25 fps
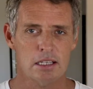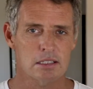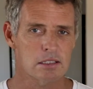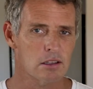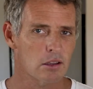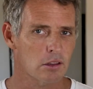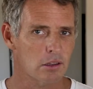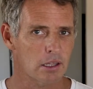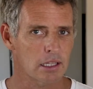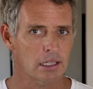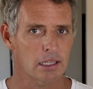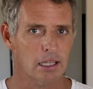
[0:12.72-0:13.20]
is
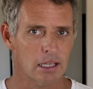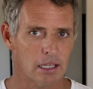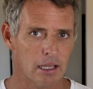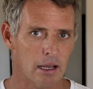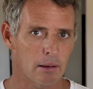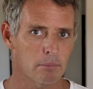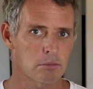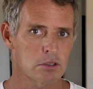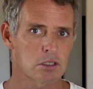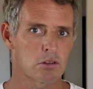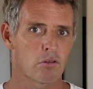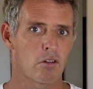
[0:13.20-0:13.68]
the thing that
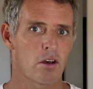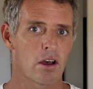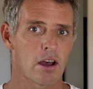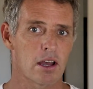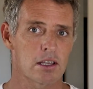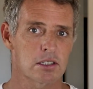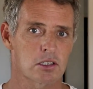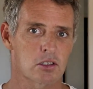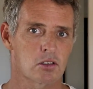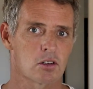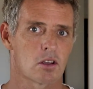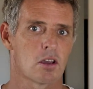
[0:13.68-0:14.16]
comes
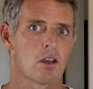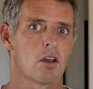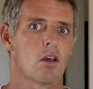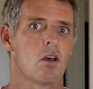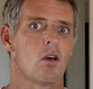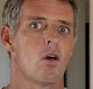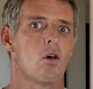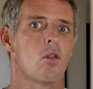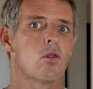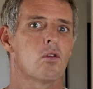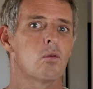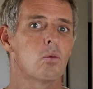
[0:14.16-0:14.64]
first.
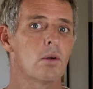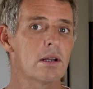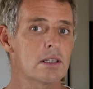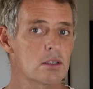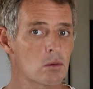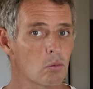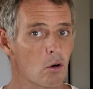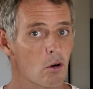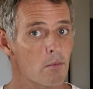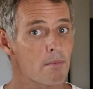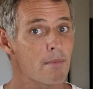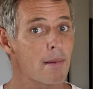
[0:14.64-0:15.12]
The
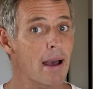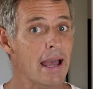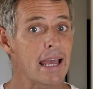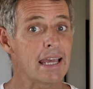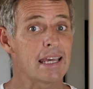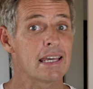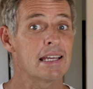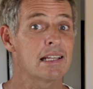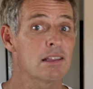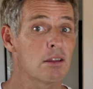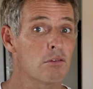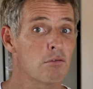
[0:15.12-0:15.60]
reason we're
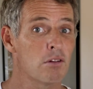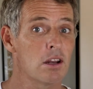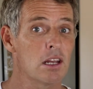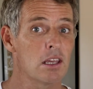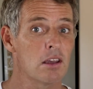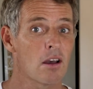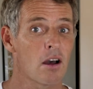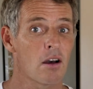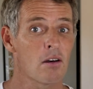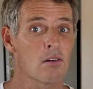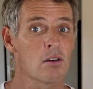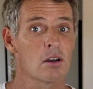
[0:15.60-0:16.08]
making the
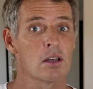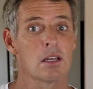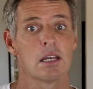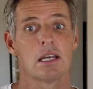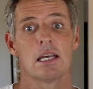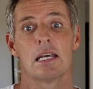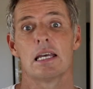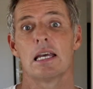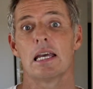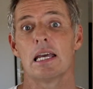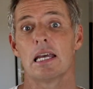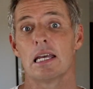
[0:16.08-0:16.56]
video
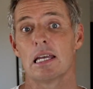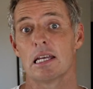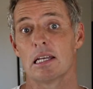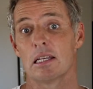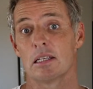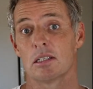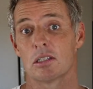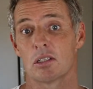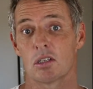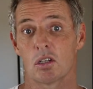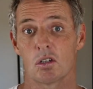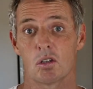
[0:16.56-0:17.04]

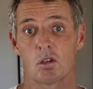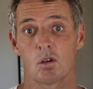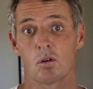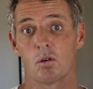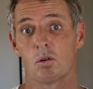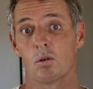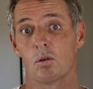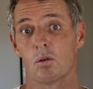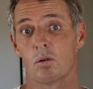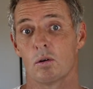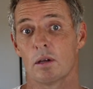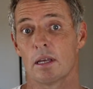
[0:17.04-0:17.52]
is
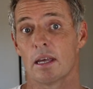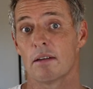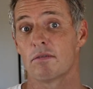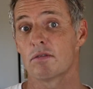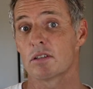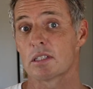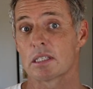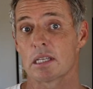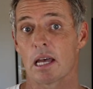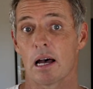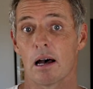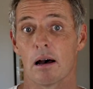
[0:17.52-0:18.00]
to
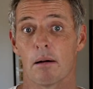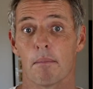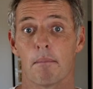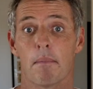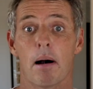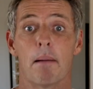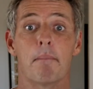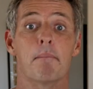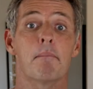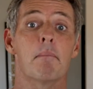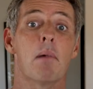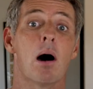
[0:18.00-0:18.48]
give
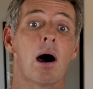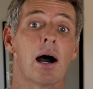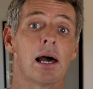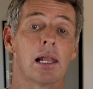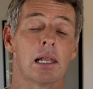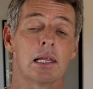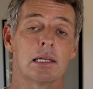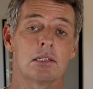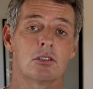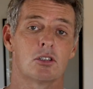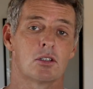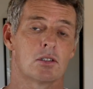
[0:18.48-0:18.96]
some
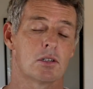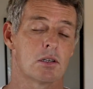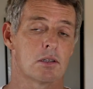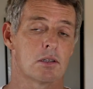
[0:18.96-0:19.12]
mileage